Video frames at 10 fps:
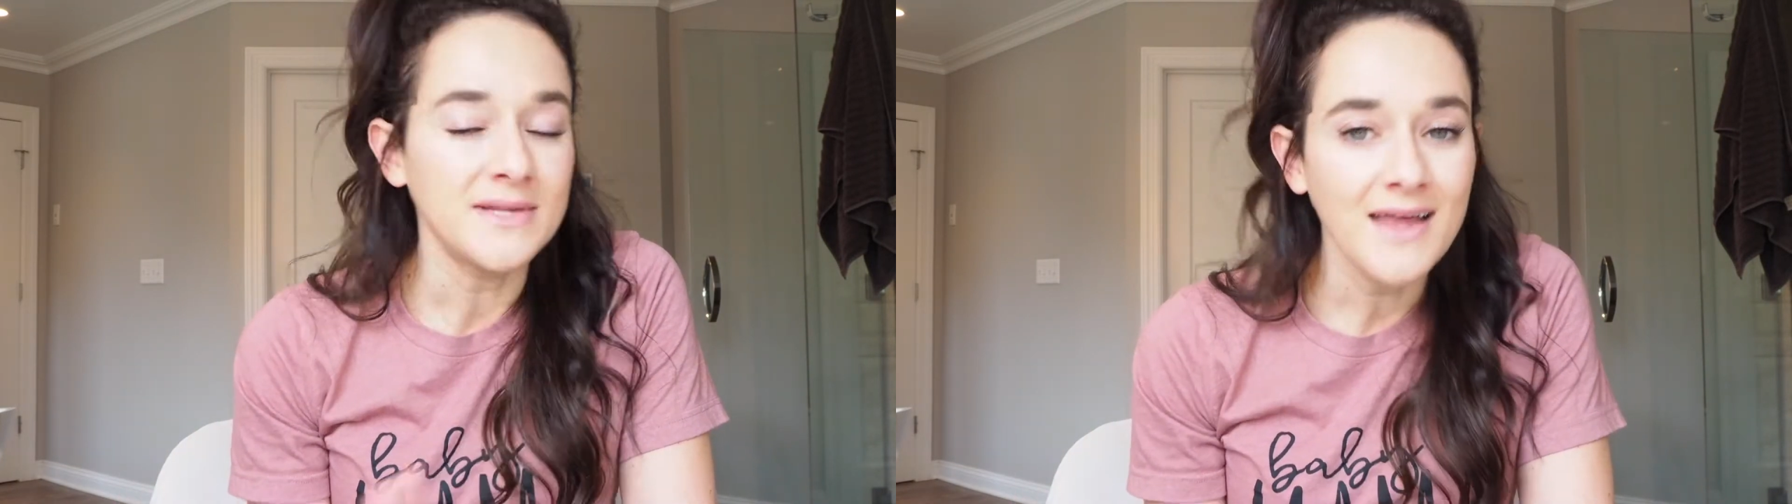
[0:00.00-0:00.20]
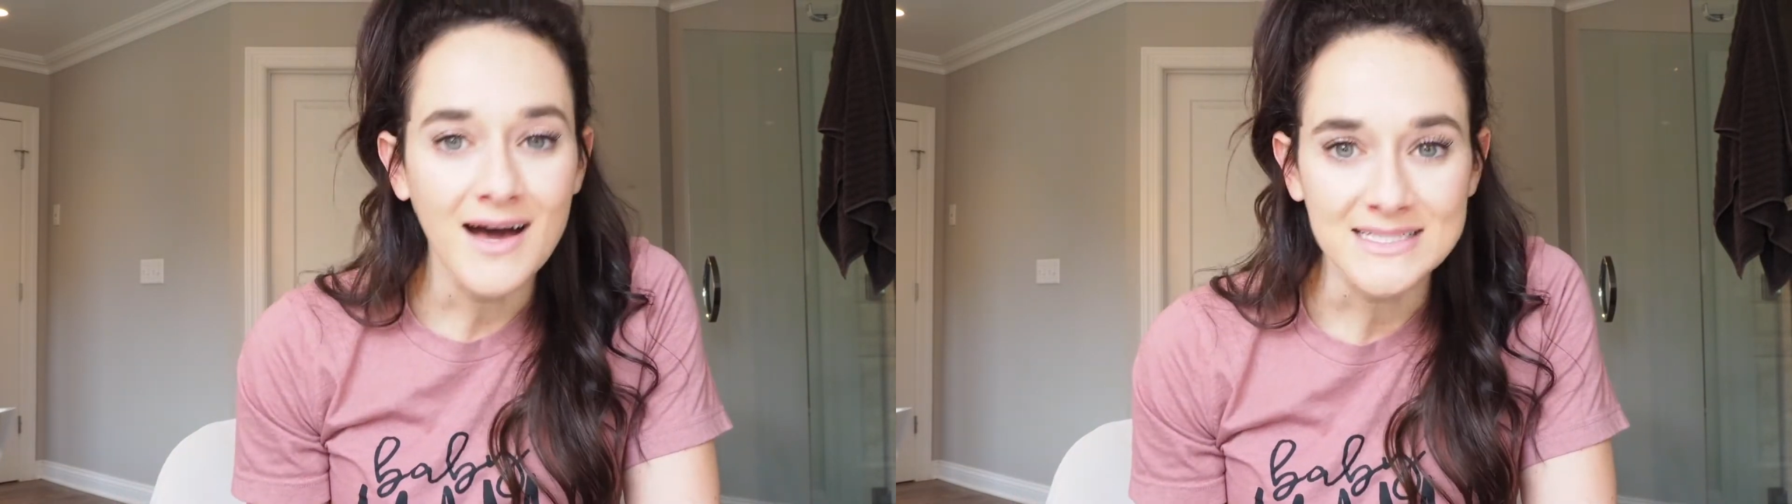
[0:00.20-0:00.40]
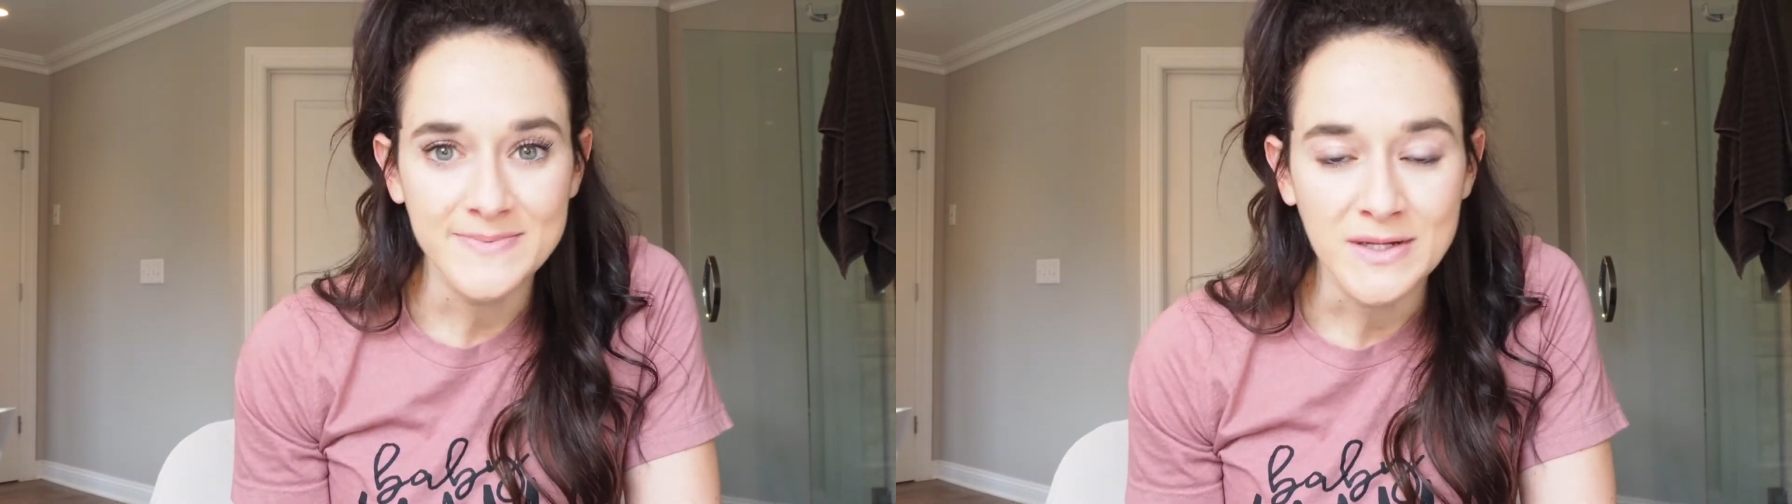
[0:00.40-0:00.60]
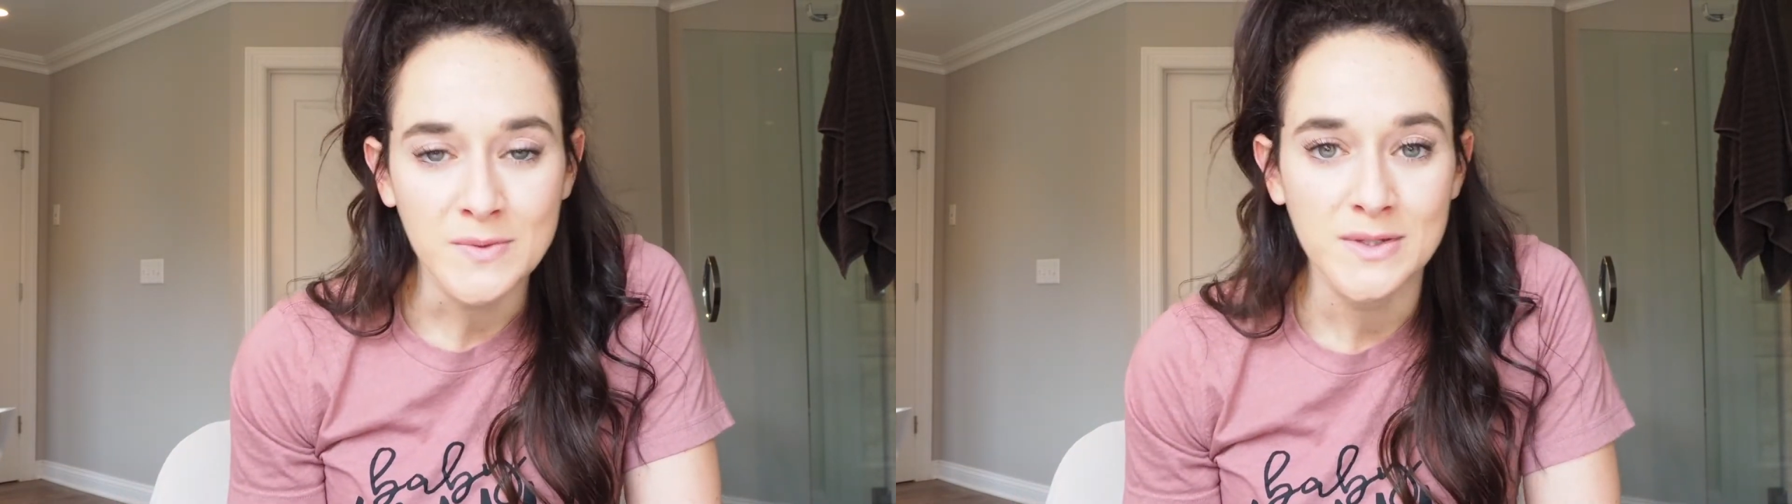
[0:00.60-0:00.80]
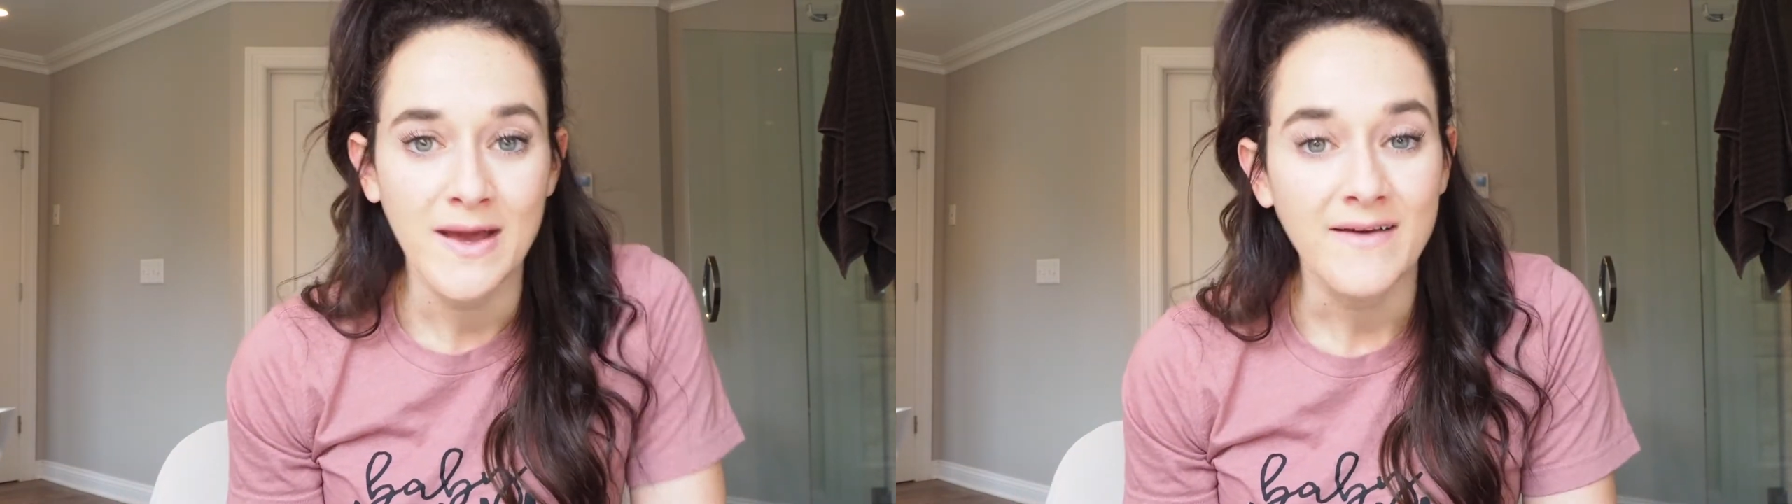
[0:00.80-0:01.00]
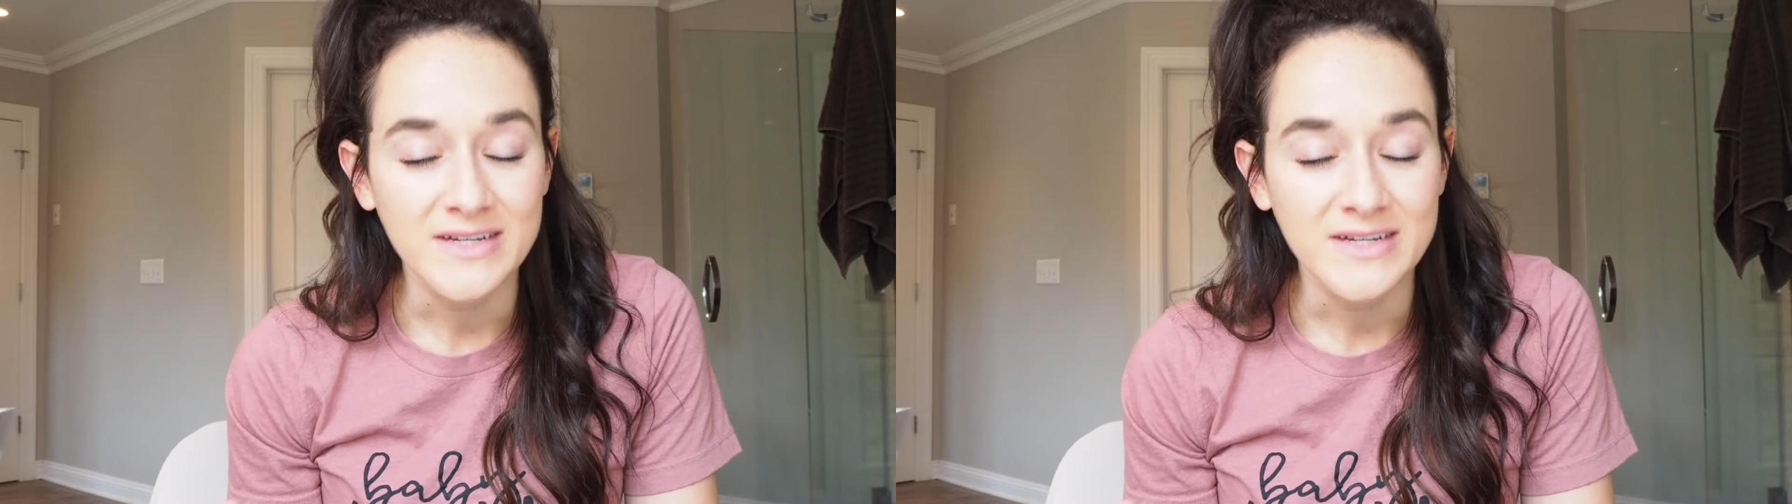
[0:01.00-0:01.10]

to the hospital when you have